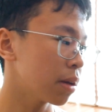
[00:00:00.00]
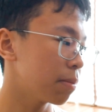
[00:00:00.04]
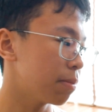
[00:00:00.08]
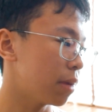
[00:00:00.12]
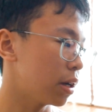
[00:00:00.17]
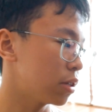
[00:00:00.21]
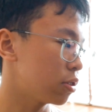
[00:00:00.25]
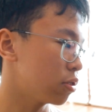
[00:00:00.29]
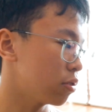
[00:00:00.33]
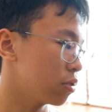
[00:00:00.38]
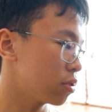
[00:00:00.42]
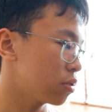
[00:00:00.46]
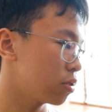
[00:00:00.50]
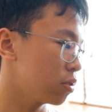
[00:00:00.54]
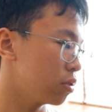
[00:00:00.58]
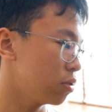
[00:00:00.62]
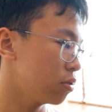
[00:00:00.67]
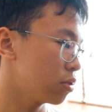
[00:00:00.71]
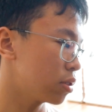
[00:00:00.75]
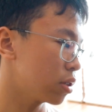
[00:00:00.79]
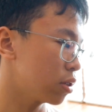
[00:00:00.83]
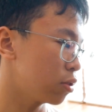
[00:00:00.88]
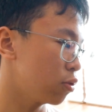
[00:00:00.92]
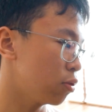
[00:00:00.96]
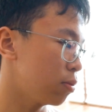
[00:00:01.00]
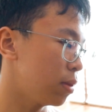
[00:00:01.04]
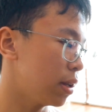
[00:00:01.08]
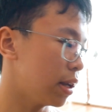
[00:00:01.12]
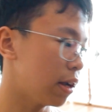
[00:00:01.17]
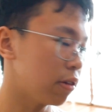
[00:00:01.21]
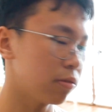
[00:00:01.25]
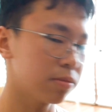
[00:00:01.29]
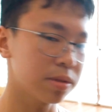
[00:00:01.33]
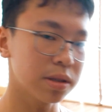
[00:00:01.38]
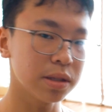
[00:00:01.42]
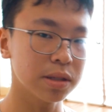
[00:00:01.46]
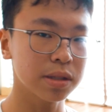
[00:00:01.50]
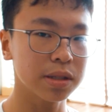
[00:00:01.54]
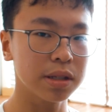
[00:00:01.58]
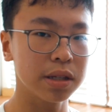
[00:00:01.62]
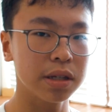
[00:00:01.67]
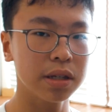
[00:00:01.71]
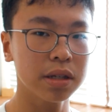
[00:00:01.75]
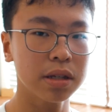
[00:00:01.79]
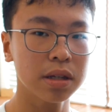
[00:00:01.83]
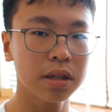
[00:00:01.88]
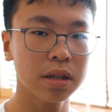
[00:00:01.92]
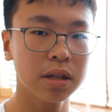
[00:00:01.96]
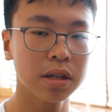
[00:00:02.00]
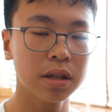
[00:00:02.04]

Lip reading: But I chose to use Adobe Lightroom Cc.